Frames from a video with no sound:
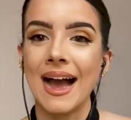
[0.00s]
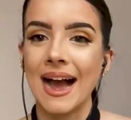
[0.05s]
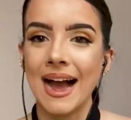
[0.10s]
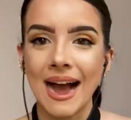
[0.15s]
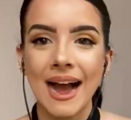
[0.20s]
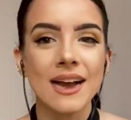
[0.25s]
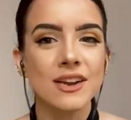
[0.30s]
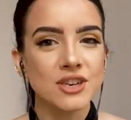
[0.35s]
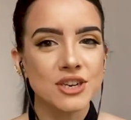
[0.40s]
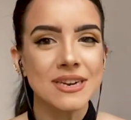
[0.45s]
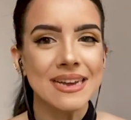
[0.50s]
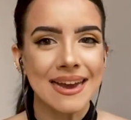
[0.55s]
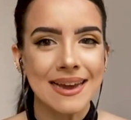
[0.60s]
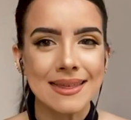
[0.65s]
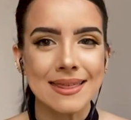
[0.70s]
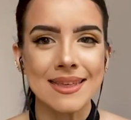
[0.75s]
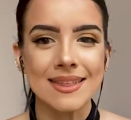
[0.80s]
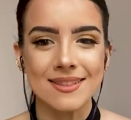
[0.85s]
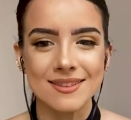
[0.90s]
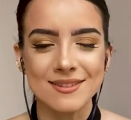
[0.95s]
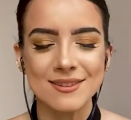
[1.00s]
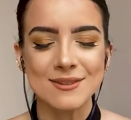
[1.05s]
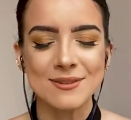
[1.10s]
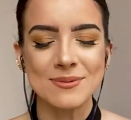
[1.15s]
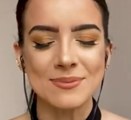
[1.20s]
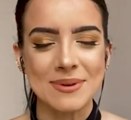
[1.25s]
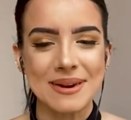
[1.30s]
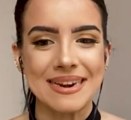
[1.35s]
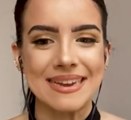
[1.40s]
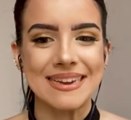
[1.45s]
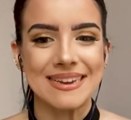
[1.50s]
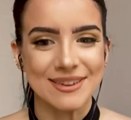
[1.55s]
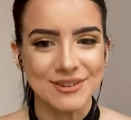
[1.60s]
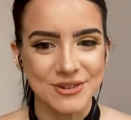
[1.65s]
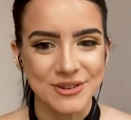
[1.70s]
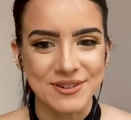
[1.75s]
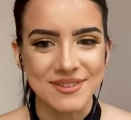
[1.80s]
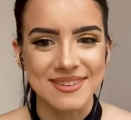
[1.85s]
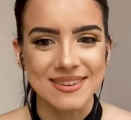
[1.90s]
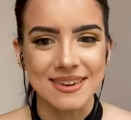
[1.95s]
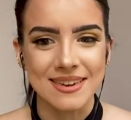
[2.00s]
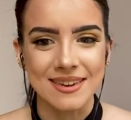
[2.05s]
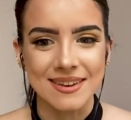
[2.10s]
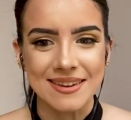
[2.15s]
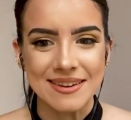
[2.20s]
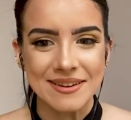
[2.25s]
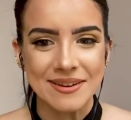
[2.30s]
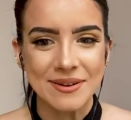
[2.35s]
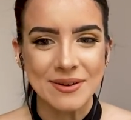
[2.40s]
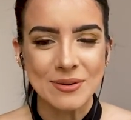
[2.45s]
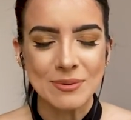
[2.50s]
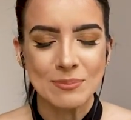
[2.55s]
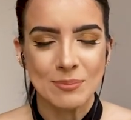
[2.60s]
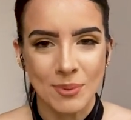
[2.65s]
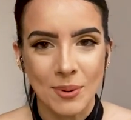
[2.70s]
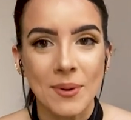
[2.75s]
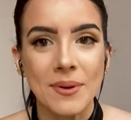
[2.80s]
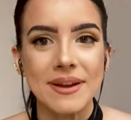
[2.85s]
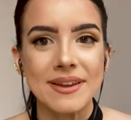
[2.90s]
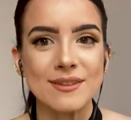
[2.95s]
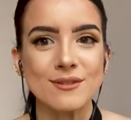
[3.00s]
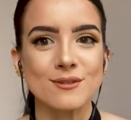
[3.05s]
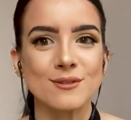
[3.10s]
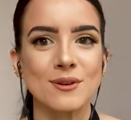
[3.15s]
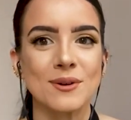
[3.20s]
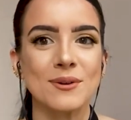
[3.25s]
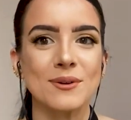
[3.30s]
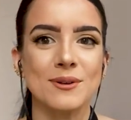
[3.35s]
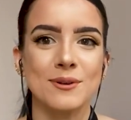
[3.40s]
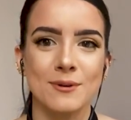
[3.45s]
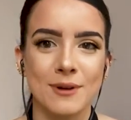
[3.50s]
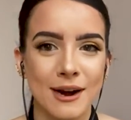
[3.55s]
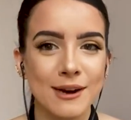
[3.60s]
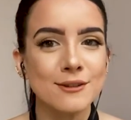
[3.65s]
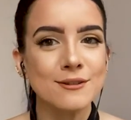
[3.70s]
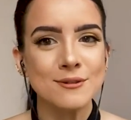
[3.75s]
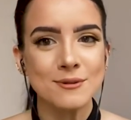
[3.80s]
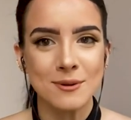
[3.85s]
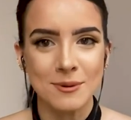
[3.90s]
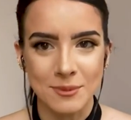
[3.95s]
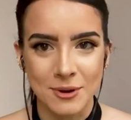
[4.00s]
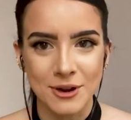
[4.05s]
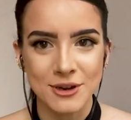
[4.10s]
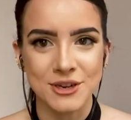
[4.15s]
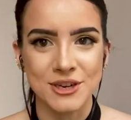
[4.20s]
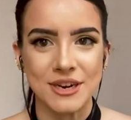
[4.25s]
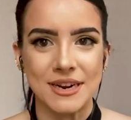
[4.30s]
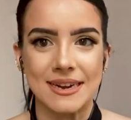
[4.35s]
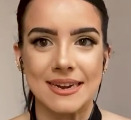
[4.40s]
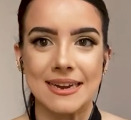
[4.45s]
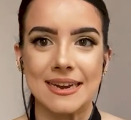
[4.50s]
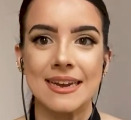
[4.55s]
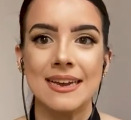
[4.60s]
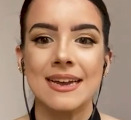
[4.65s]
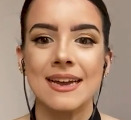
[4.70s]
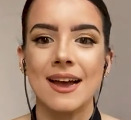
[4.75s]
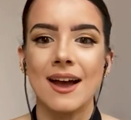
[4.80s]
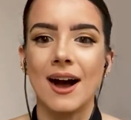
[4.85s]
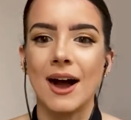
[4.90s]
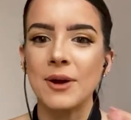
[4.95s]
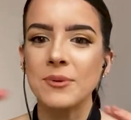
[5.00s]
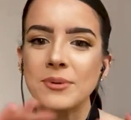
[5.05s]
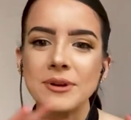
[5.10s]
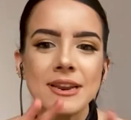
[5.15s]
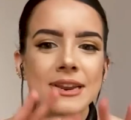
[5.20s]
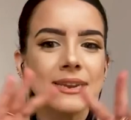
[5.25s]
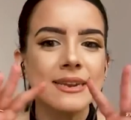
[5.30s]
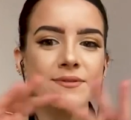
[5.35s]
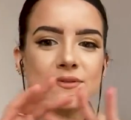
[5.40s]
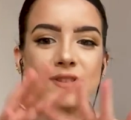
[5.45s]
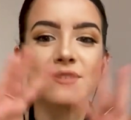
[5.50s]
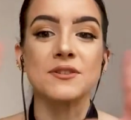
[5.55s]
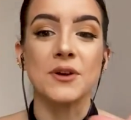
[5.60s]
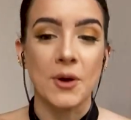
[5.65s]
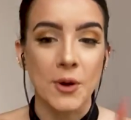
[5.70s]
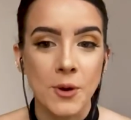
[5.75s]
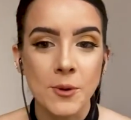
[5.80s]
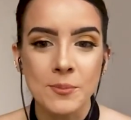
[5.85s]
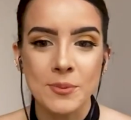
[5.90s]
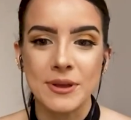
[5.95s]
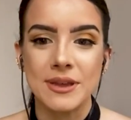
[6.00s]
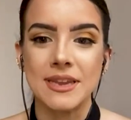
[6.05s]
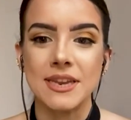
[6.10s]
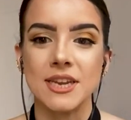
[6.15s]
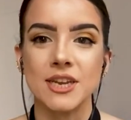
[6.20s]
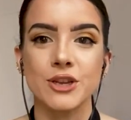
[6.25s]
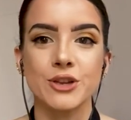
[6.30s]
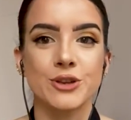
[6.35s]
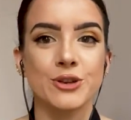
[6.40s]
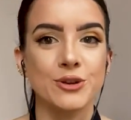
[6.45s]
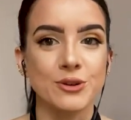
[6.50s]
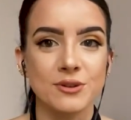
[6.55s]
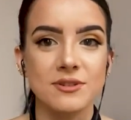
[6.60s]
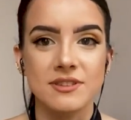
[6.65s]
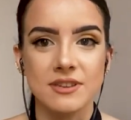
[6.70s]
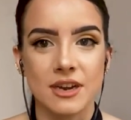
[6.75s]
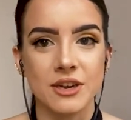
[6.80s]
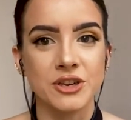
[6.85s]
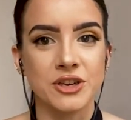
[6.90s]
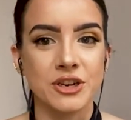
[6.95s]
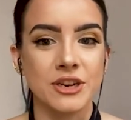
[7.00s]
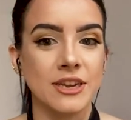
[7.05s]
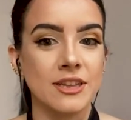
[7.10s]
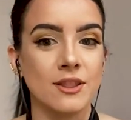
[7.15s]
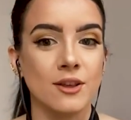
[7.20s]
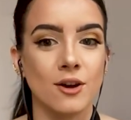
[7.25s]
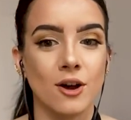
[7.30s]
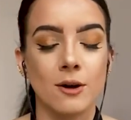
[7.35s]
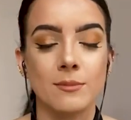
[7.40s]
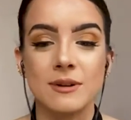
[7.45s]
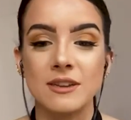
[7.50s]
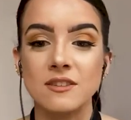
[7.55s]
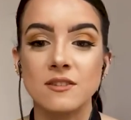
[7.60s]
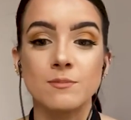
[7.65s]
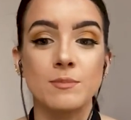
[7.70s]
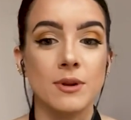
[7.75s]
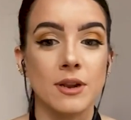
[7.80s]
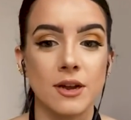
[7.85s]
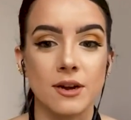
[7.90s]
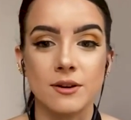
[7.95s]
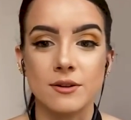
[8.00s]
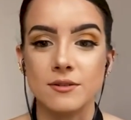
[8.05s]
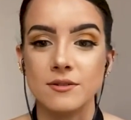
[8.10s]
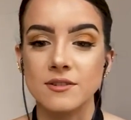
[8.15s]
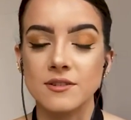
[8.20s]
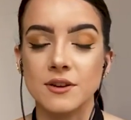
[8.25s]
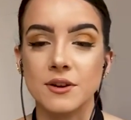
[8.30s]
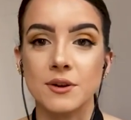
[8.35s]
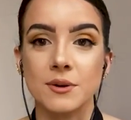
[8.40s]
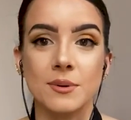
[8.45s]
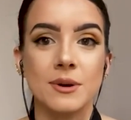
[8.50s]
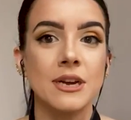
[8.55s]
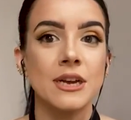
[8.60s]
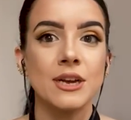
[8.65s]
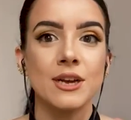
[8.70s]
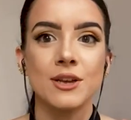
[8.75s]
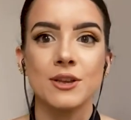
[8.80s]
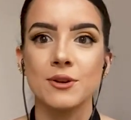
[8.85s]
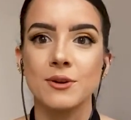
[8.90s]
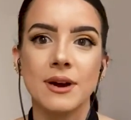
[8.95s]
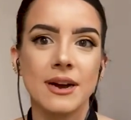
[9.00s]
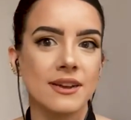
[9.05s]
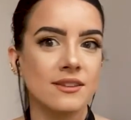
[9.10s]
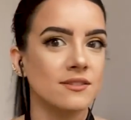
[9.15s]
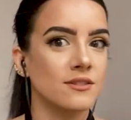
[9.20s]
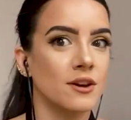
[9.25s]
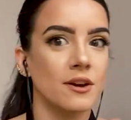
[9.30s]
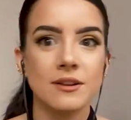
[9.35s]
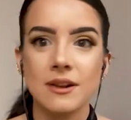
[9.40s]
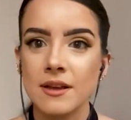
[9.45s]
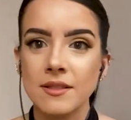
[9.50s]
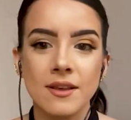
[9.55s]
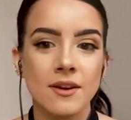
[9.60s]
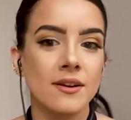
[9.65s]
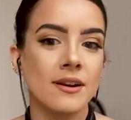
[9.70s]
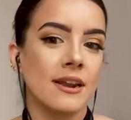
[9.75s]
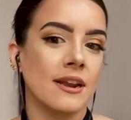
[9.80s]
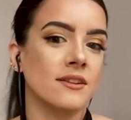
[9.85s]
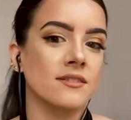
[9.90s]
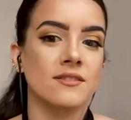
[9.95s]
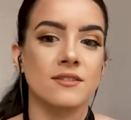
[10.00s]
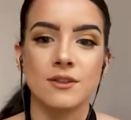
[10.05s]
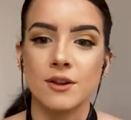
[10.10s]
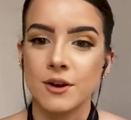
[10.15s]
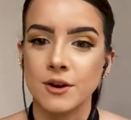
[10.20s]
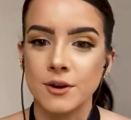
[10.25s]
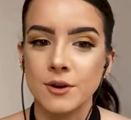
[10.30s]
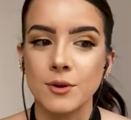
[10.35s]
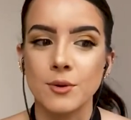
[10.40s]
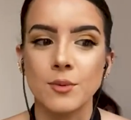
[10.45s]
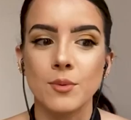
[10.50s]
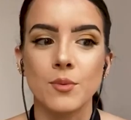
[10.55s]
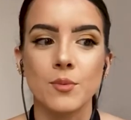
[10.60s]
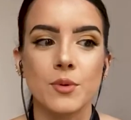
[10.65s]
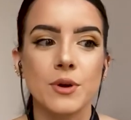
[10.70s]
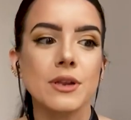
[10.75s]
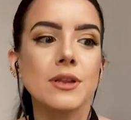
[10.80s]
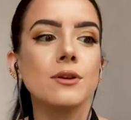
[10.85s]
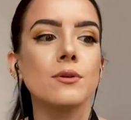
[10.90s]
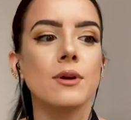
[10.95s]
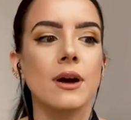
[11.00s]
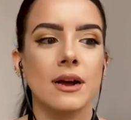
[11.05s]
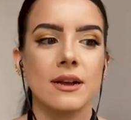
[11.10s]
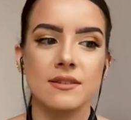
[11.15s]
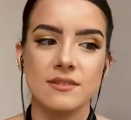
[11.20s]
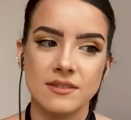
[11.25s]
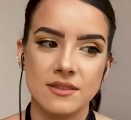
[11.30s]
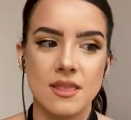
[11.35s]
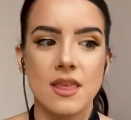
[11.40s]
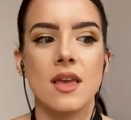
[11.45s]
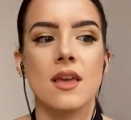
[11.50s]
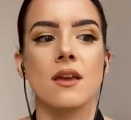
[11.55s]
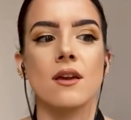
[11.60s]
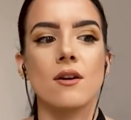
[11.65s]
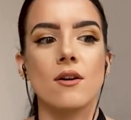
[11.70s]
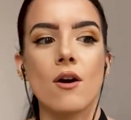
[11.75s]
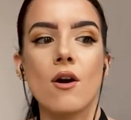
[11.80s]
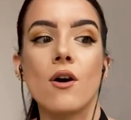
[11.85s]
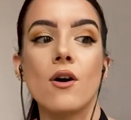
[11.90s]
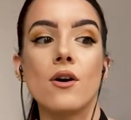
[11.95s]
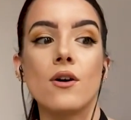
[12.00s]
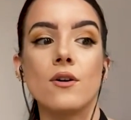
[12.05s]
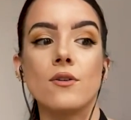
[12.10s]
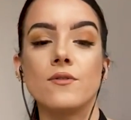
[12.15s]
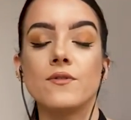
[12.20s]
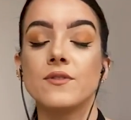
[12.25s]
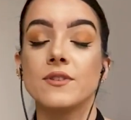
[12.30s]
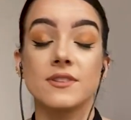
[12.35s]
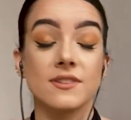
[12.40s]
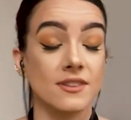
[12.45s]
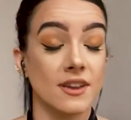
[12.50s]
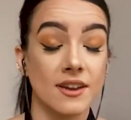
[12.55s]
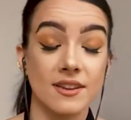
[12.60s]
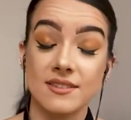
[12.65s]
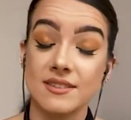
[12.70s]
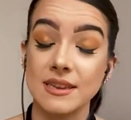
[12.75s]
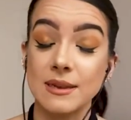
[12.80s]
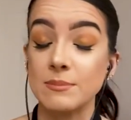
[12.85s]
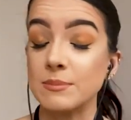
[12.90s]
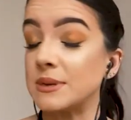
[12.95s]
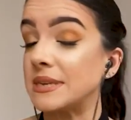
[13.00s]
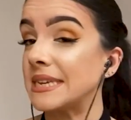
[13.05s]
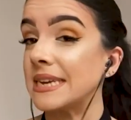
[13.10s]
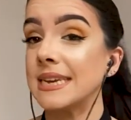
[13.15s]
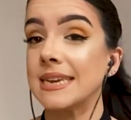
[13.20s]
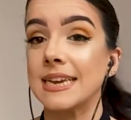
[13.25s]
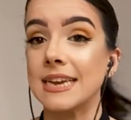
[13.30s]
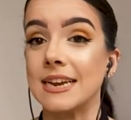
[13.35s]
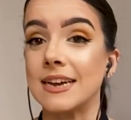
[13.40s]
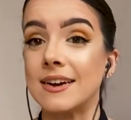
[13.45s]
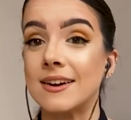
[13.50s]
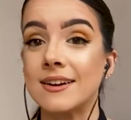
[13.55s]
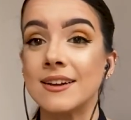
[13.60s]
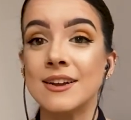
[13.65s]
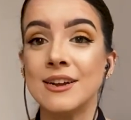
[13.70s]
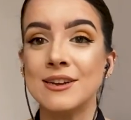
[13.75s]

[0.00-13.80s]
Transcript: Actually, I think this is a really interesting point. So you guys who are watching, I want to leave this open to discussion in the comments below. So you guys go down there and let us know, what do you guys think of Circe in particular?